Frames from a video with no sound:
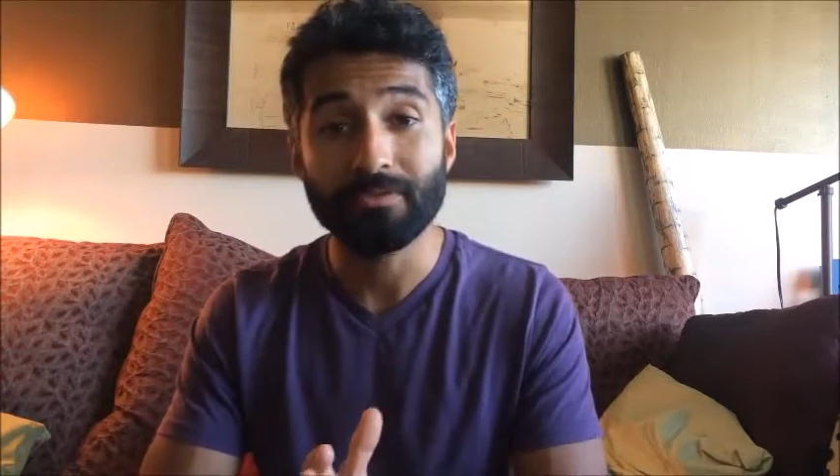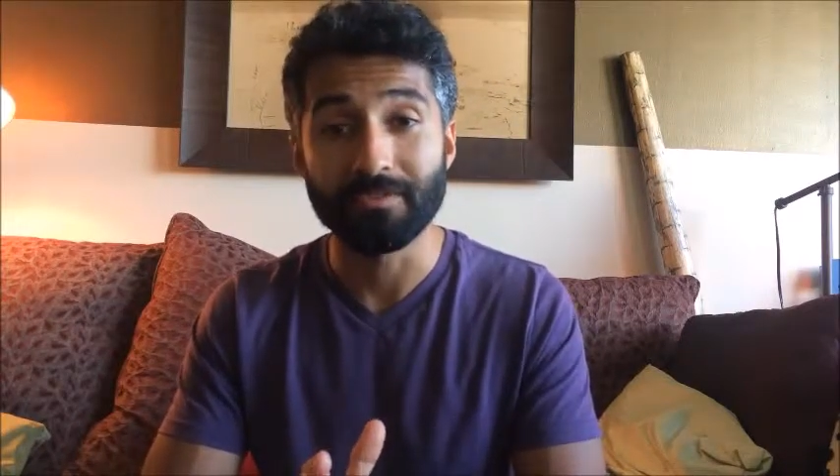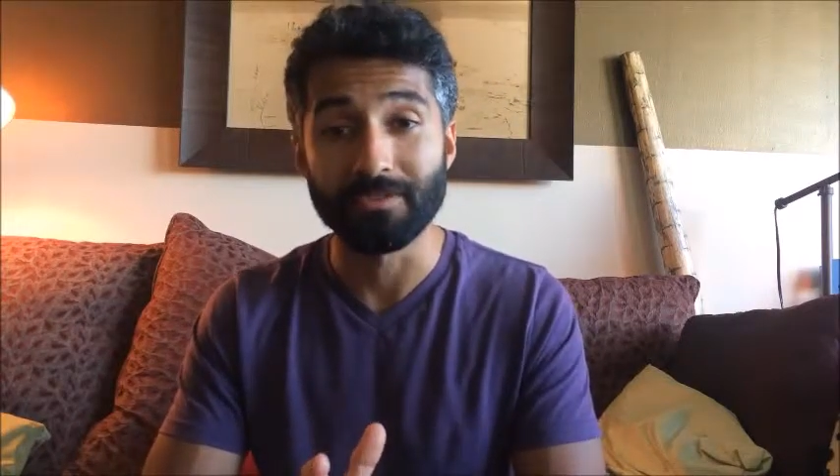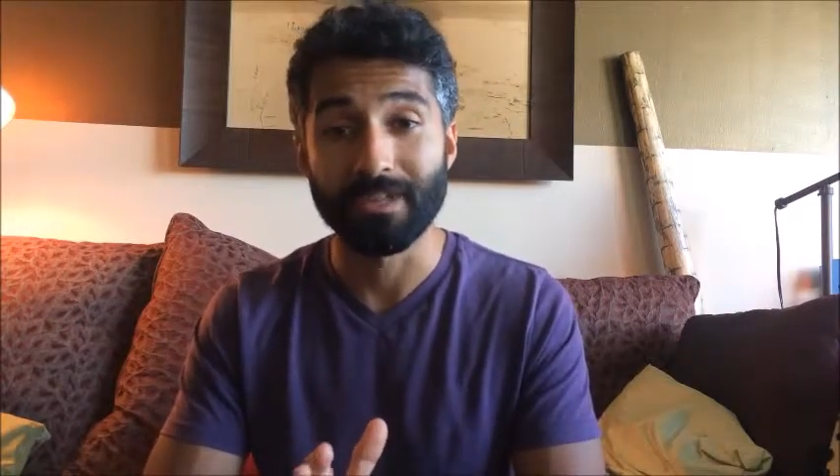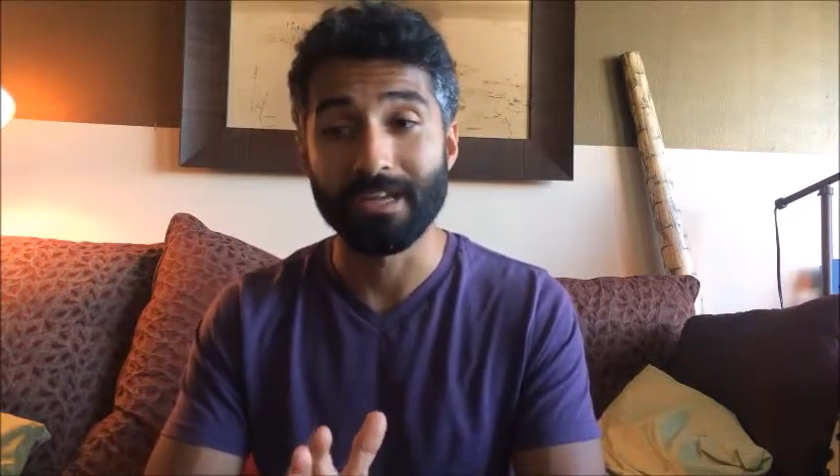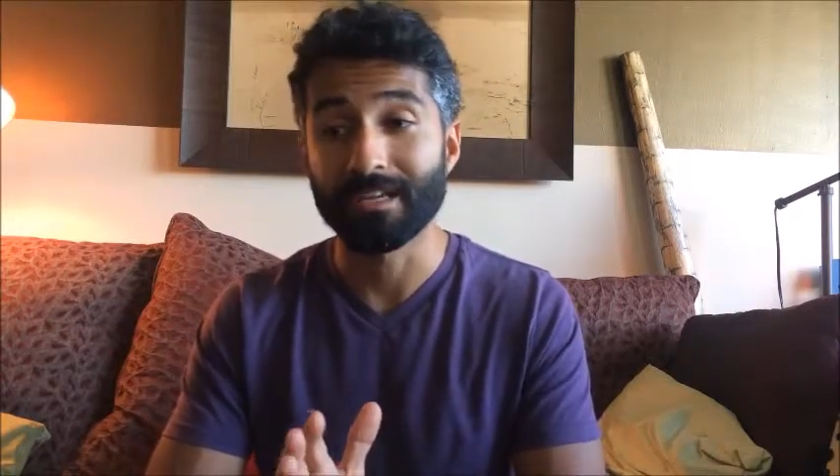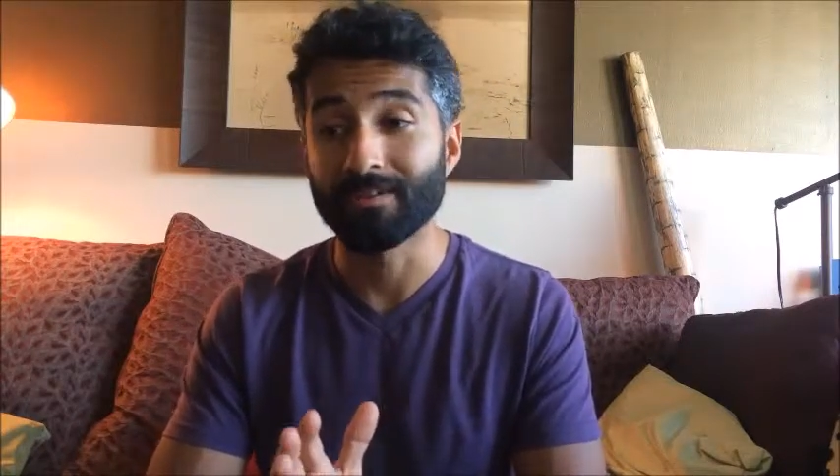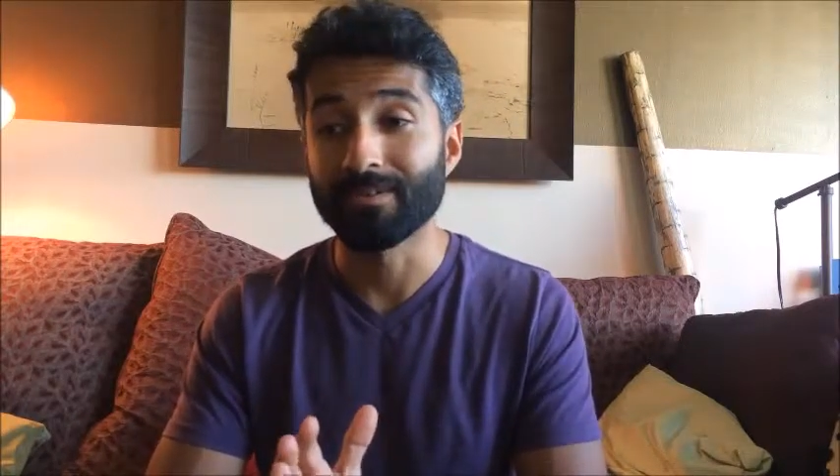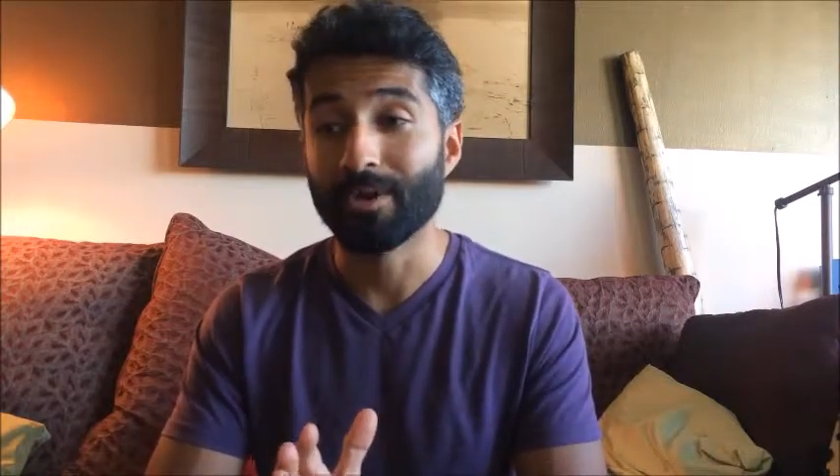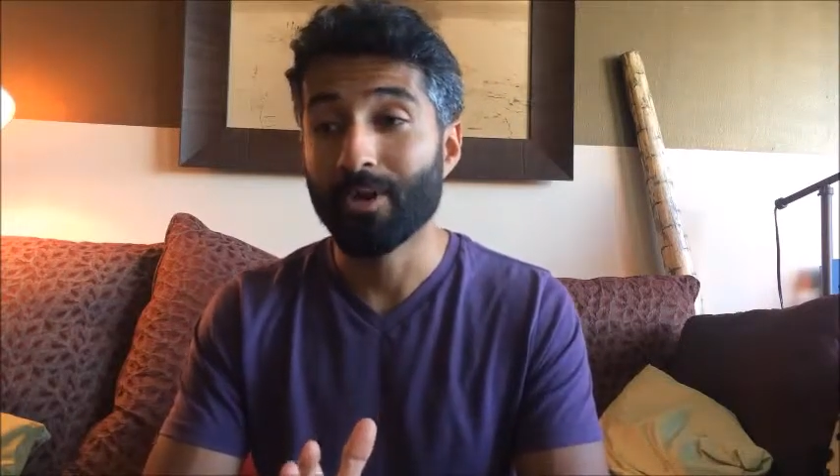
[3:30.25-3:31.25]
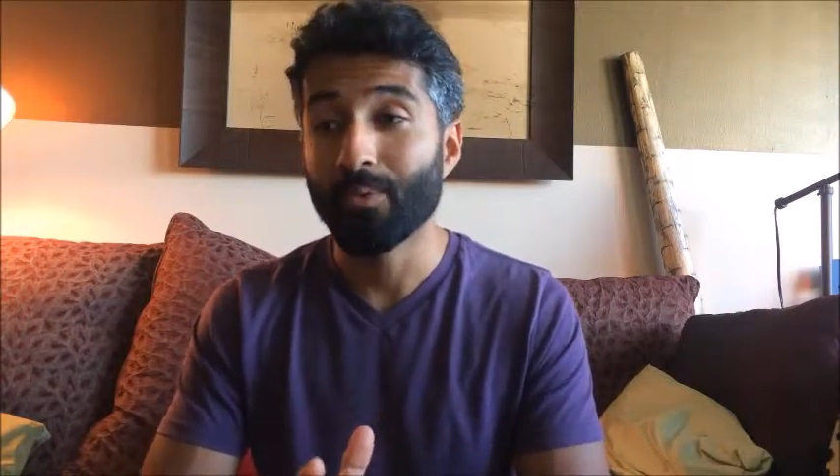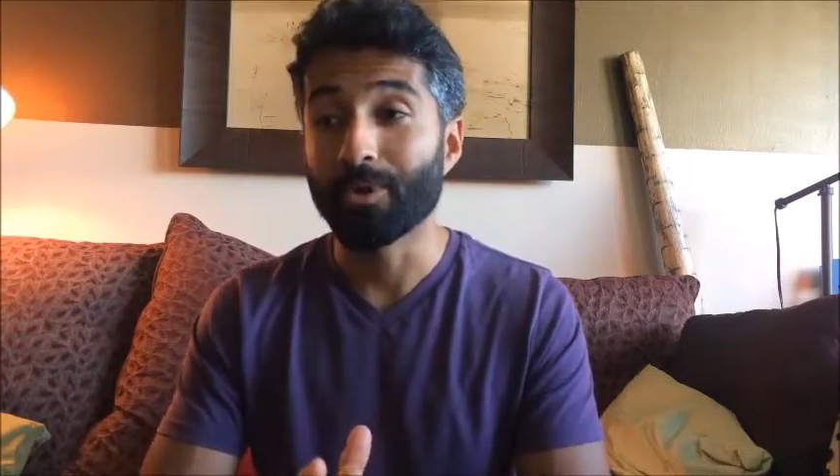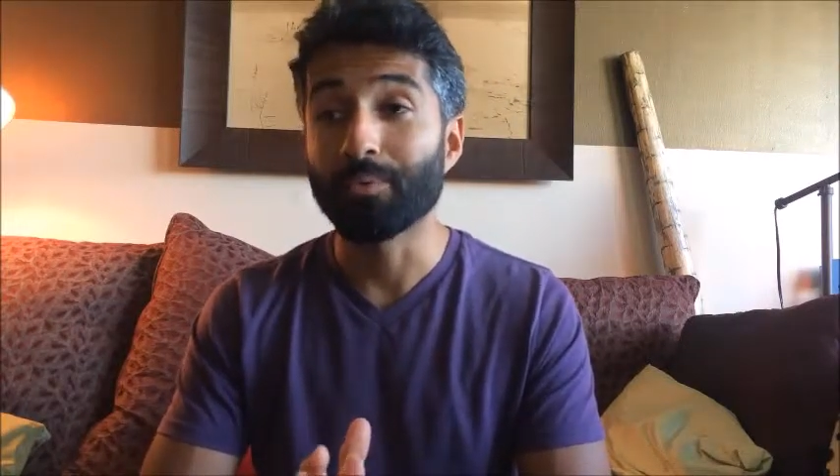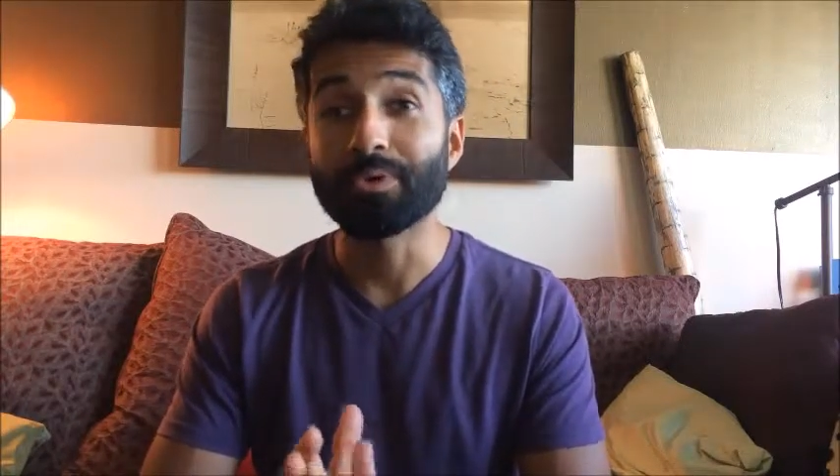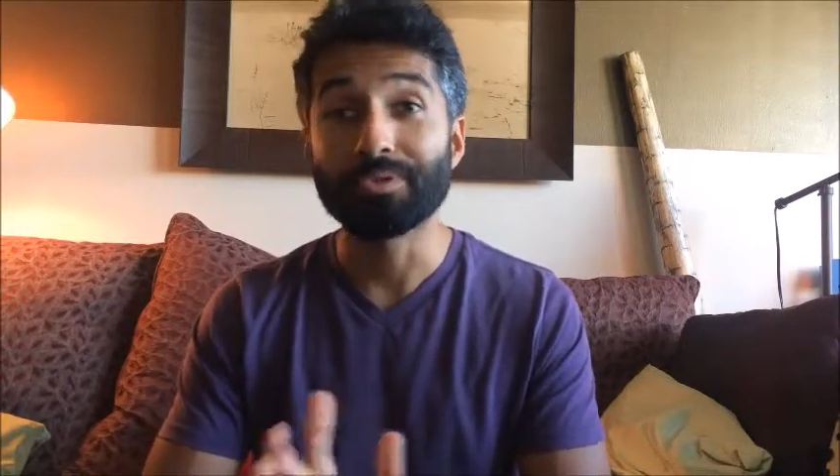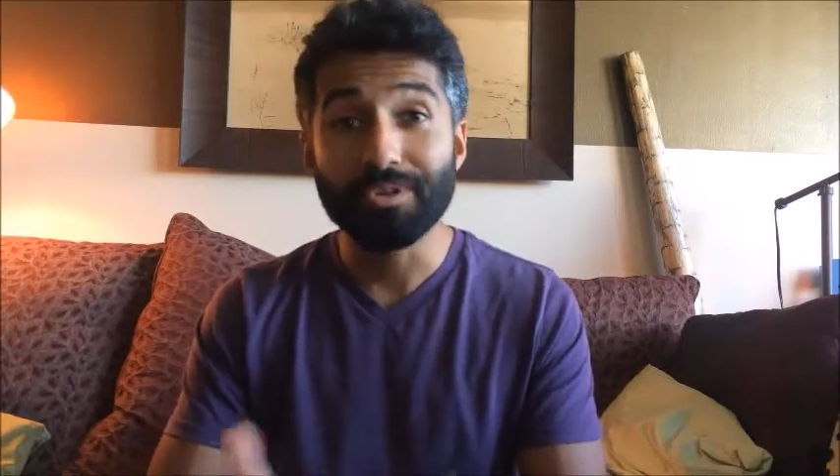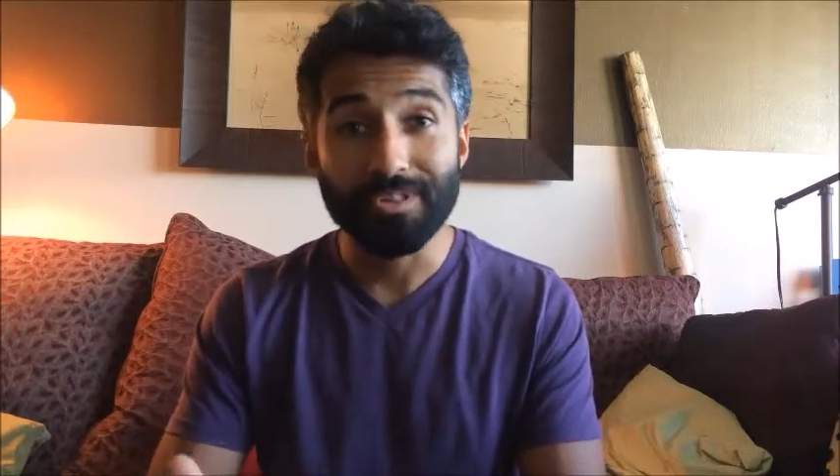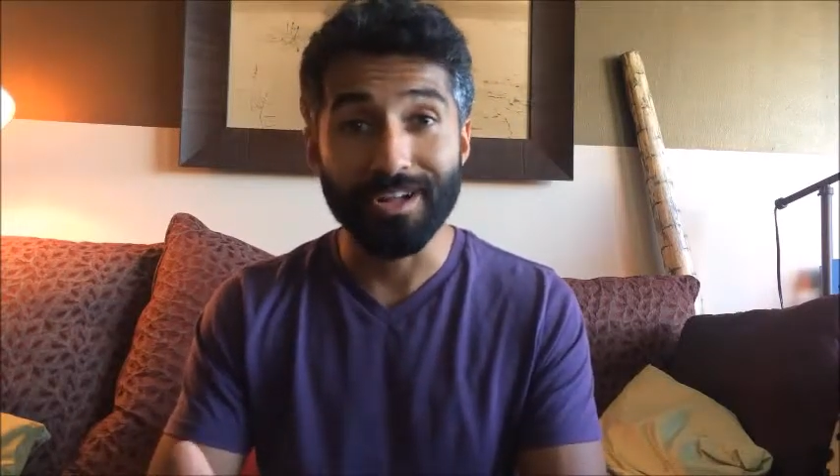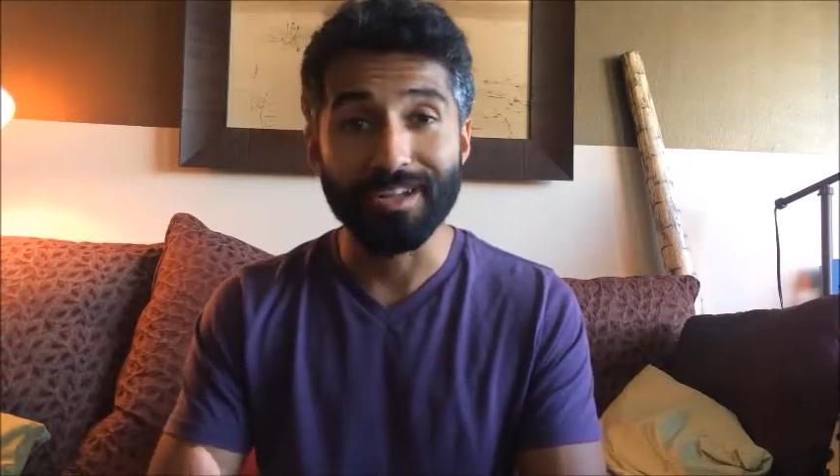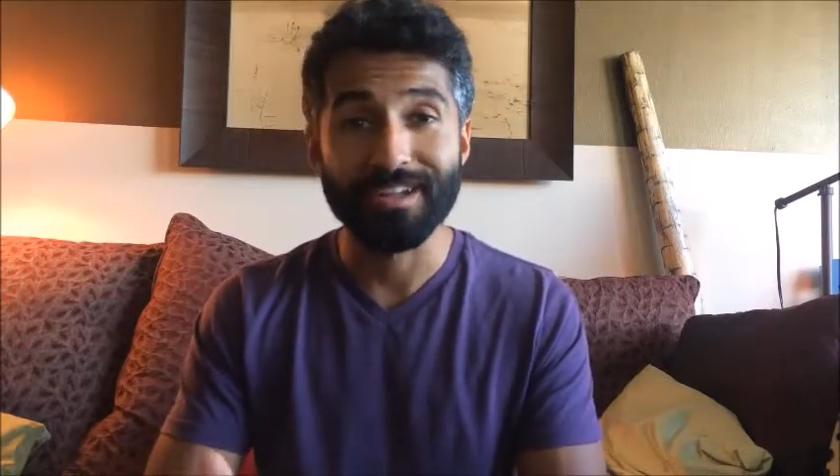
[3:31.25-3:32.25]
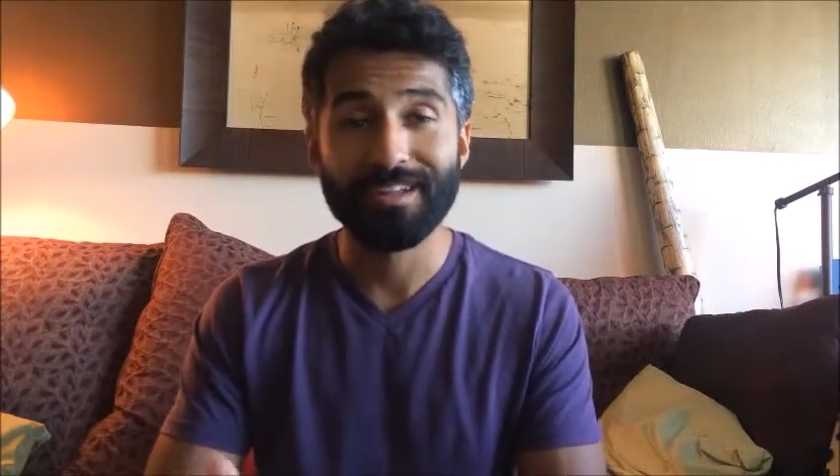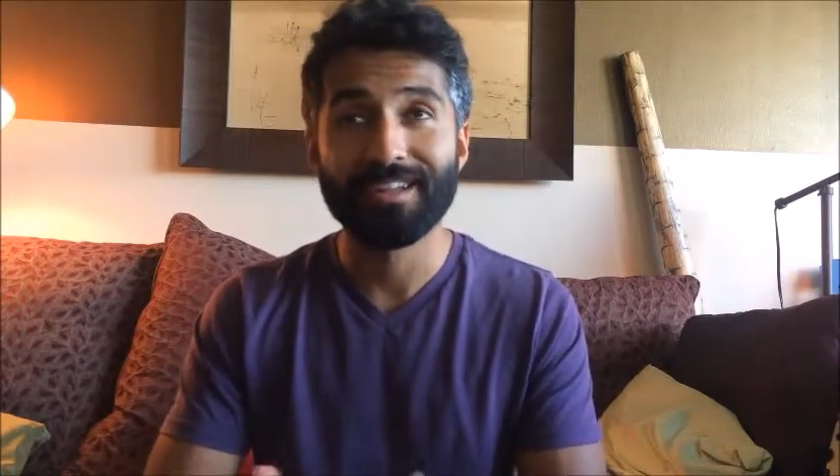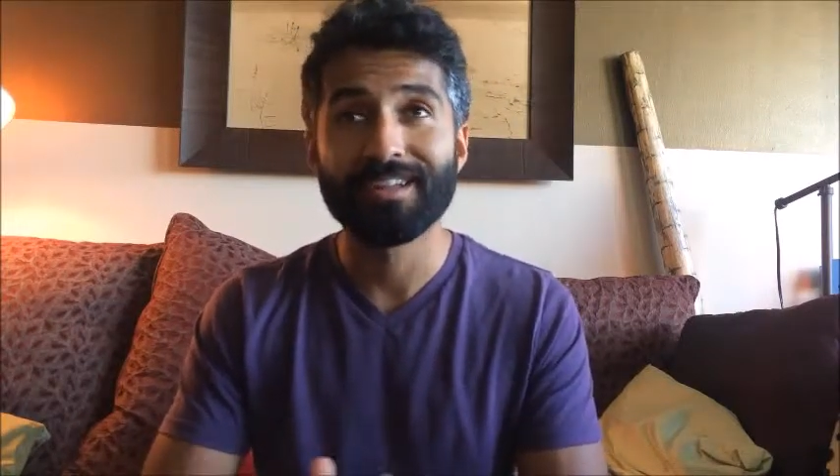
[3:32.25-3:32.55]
feel like and what it will look like.